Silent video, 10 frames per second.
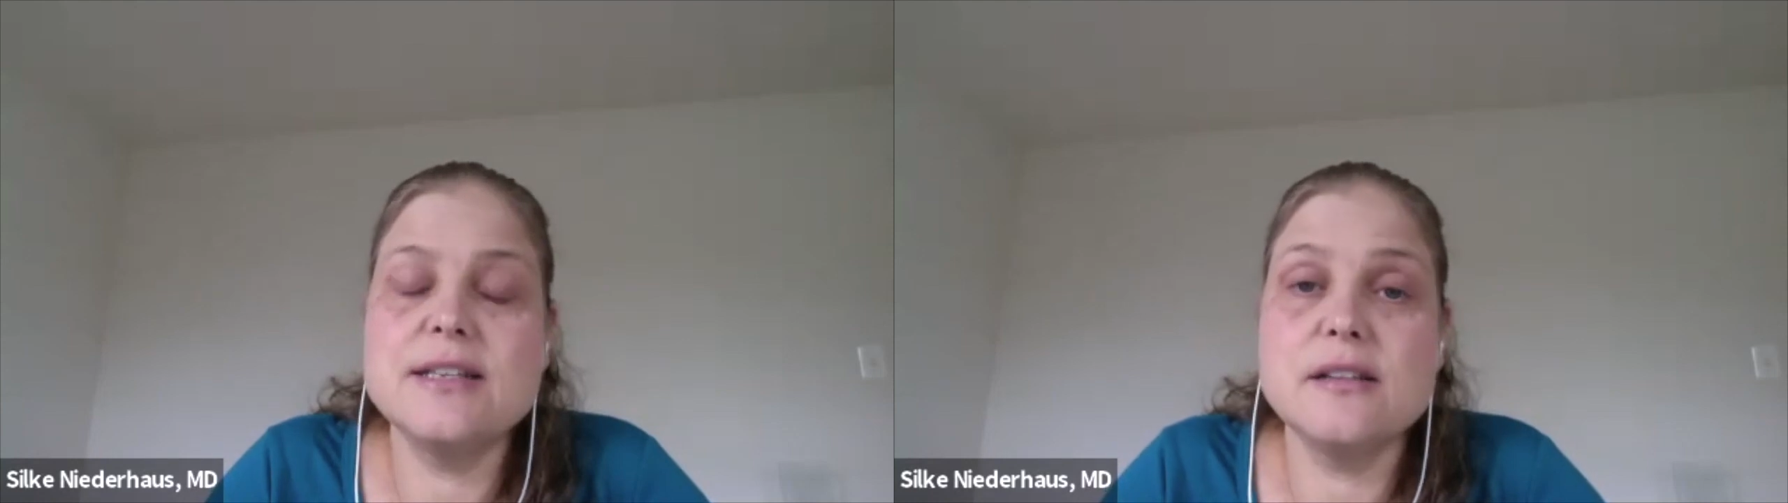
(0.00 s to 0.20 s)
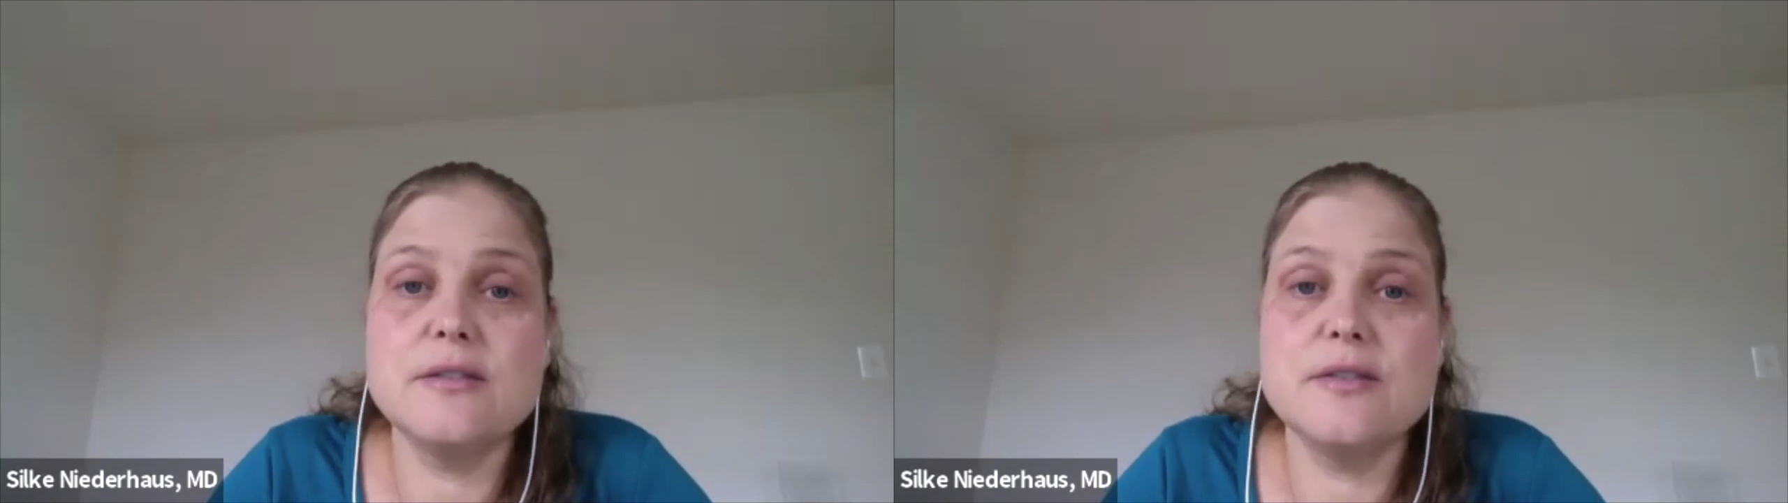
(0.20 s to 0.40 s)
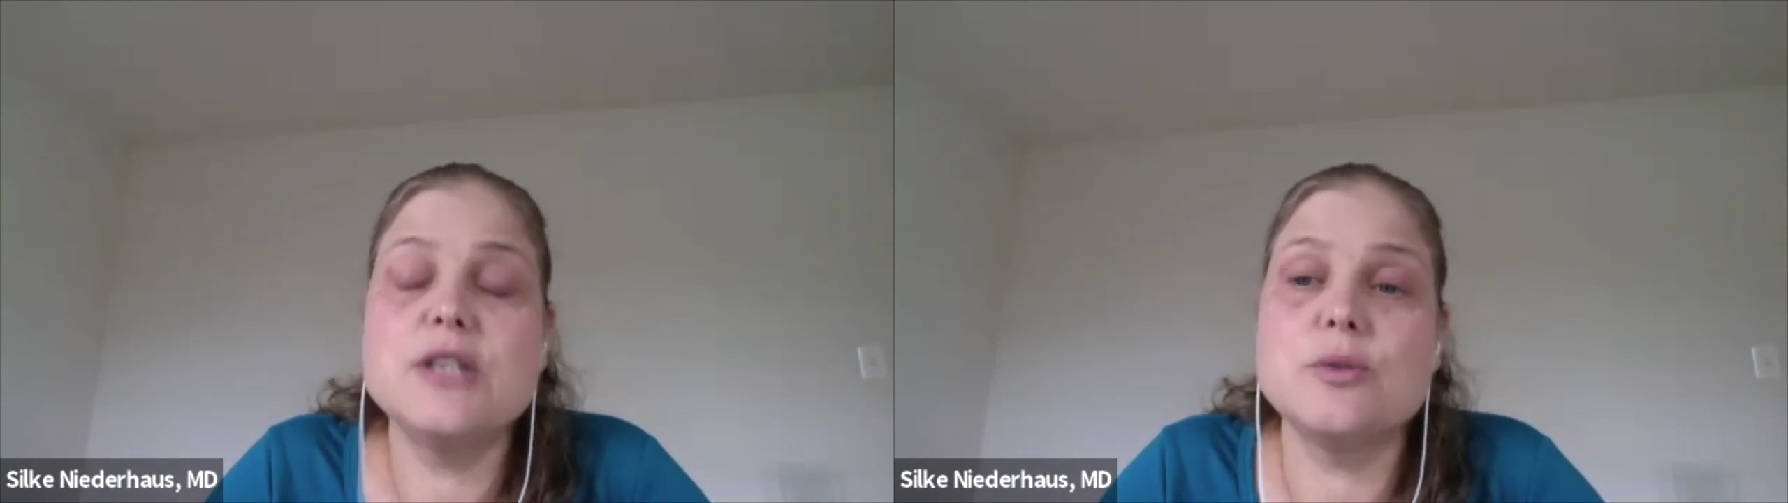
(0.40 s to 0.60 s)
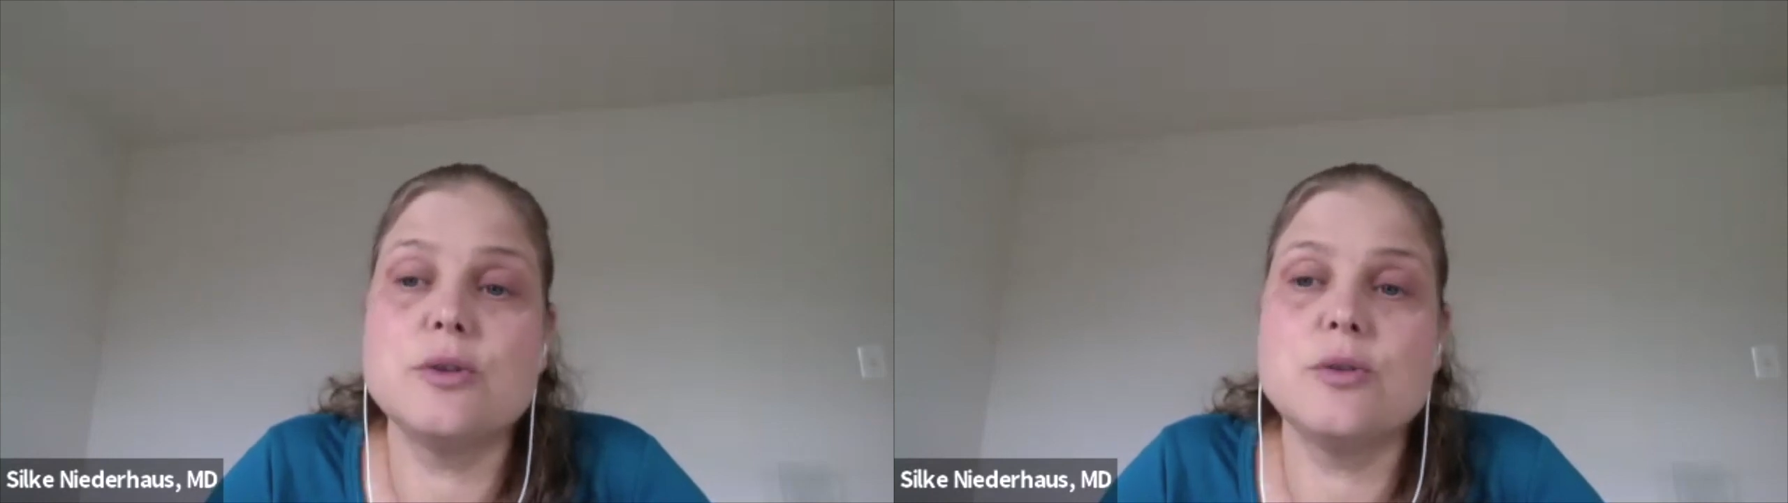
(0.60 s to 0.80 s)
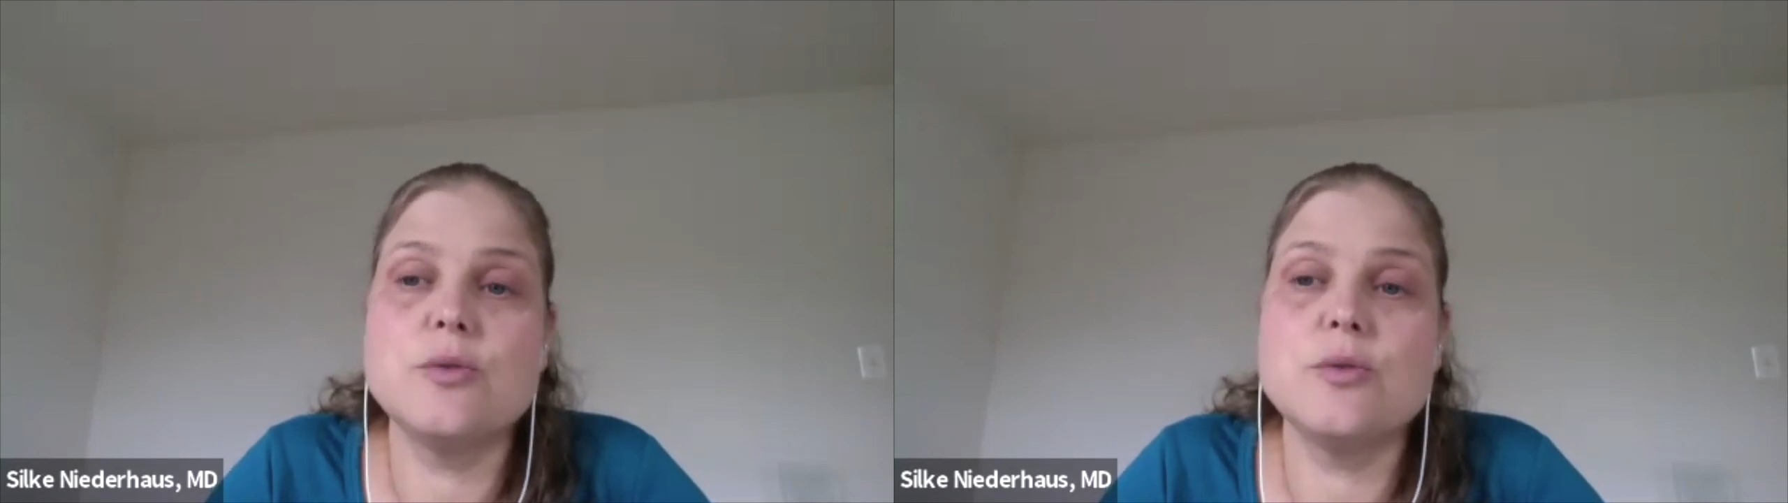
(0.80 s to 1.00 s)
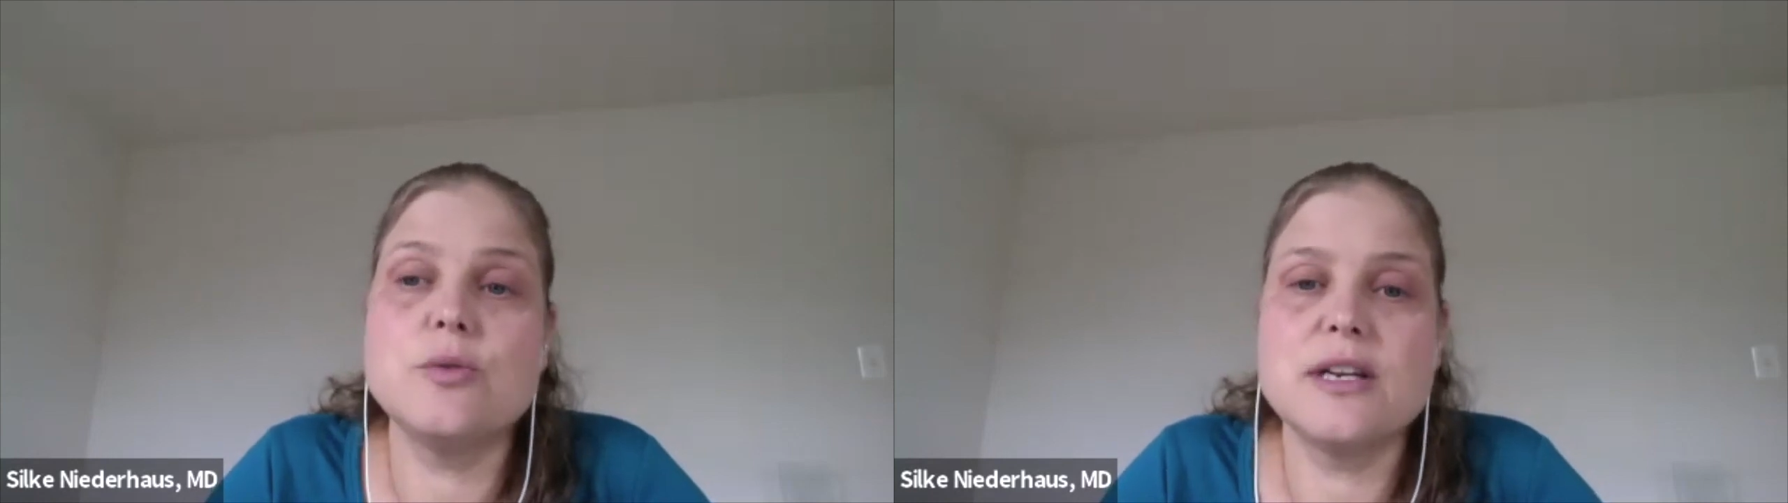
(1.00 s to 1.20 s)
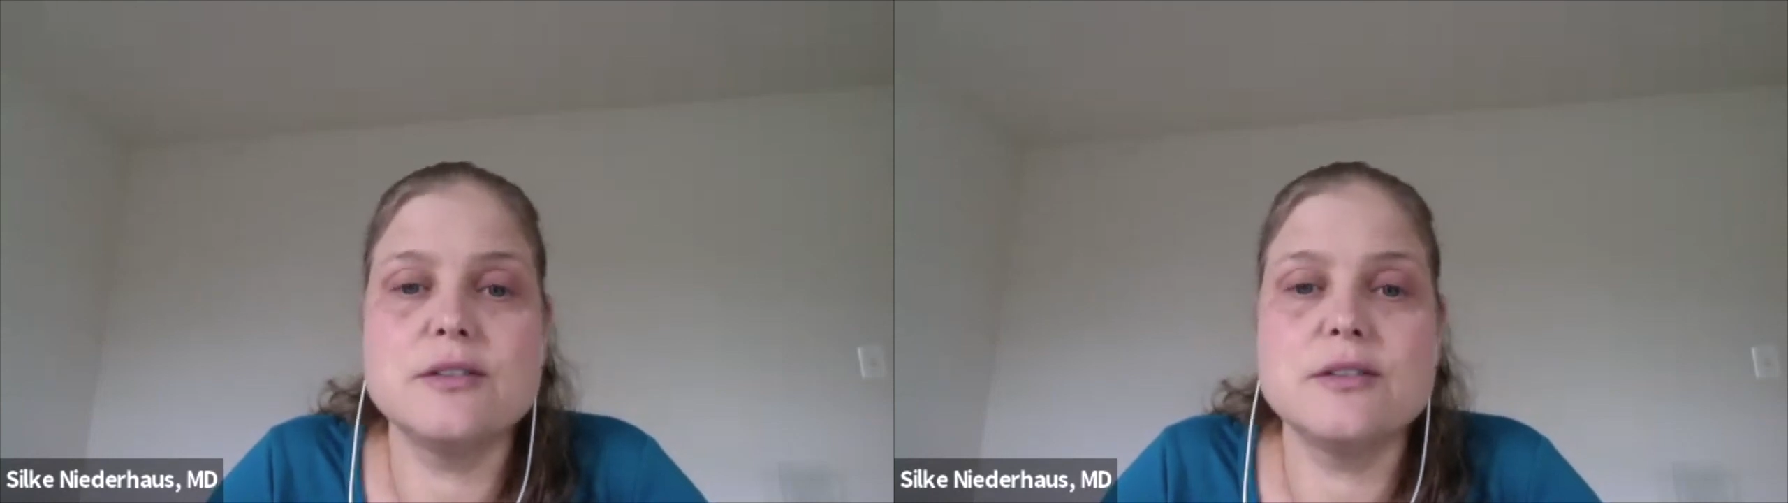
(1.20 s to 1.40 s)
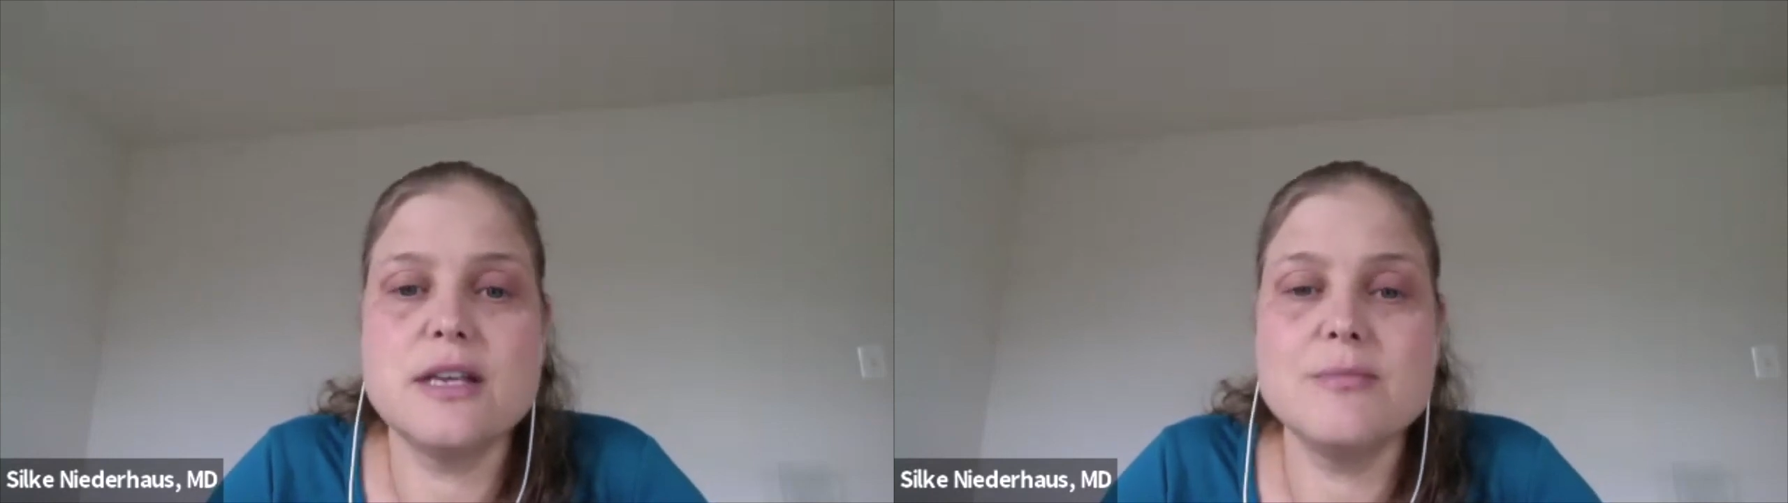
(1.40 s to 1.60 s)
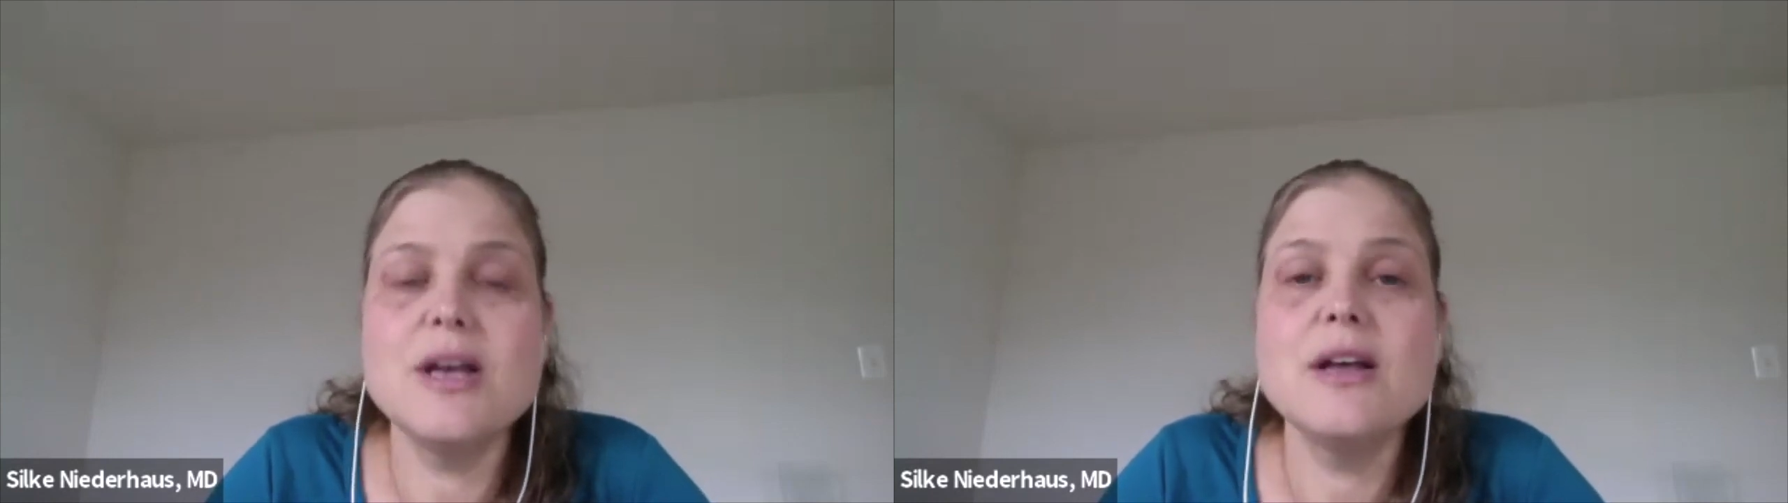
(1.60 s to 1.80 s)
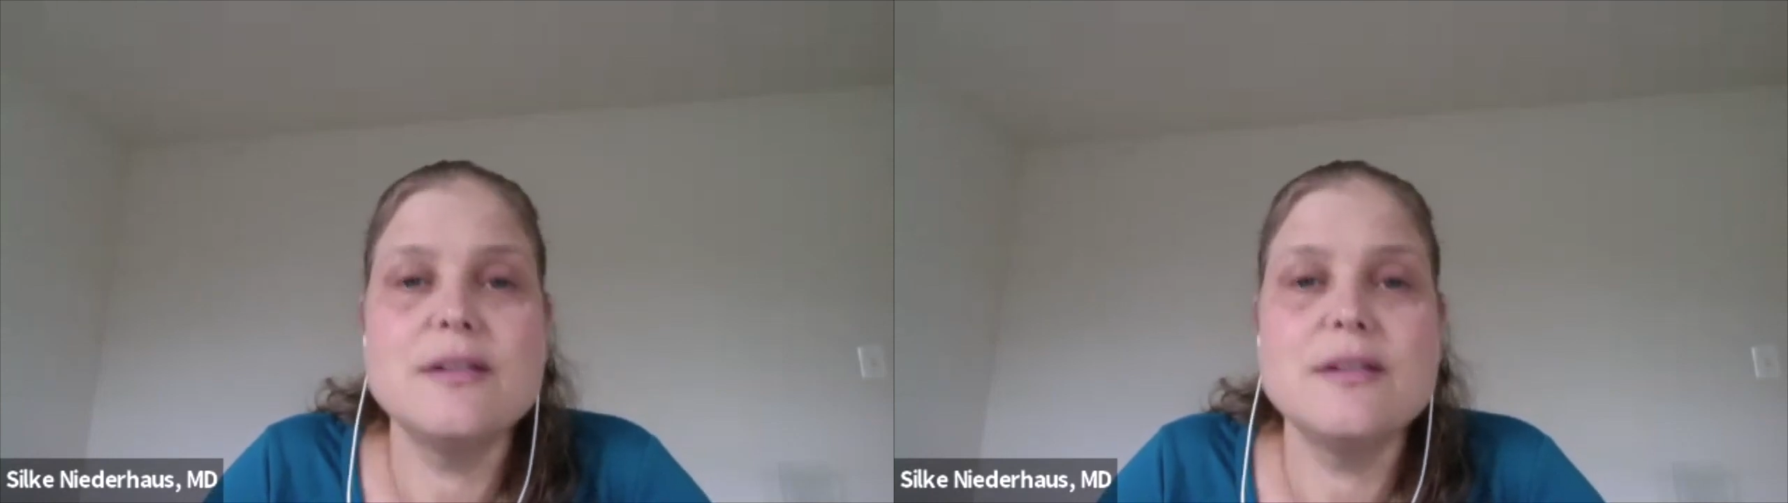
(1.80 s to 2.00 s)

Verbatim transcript: to the living donor coordinator team,